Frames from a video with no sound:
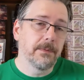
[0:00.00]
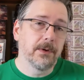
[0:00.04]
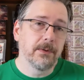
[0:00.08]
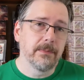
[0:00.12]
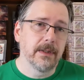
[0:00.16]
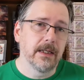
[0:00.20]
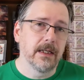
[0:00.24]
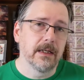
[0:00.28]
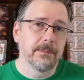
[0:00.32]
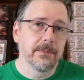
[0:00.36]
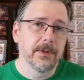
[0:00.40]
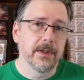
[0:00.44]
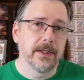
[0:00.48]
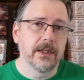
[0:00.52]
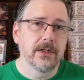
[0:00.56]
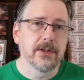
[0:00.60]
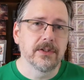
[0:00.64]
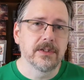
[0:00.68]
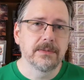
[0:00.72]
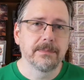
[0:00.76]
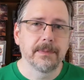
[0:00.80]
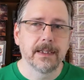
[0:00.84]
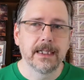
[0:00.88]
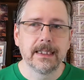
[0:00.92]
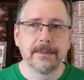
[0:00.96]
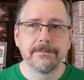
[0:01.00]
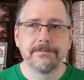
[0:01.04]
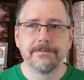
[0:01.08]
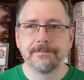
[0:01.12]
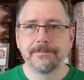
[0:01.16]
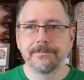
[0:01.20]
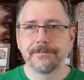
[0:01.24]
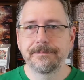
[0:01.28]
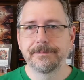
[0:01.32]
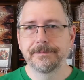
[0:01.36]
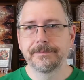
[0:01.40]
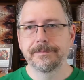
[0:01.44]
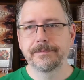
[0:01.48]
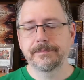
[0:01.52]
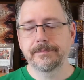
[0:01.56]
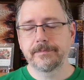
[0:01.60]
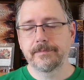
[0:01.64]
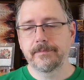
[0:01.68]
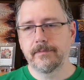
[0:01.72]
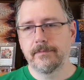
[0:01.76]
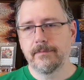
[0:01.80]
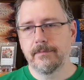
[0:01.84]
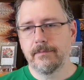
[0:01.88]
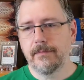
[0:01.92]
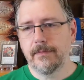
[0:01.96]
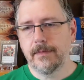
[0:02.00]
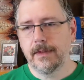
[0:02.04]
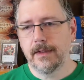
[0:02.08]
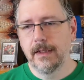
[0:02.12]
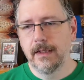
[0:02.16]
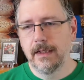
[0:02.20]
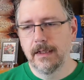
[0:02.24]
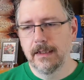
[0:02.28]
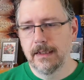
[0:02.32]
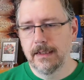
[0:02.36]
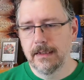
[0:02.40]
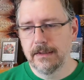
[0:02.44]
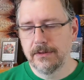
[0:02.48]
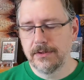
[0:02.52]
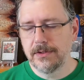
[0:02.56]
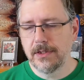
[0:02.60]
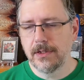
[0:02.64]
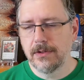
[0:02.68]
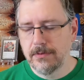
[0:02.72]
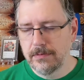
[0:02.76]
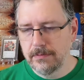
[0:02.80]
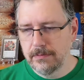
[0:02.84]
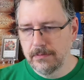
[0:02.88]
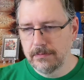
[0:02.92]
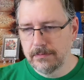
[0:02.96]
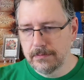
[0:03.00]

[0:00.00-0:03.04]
me in a pretty good spot. So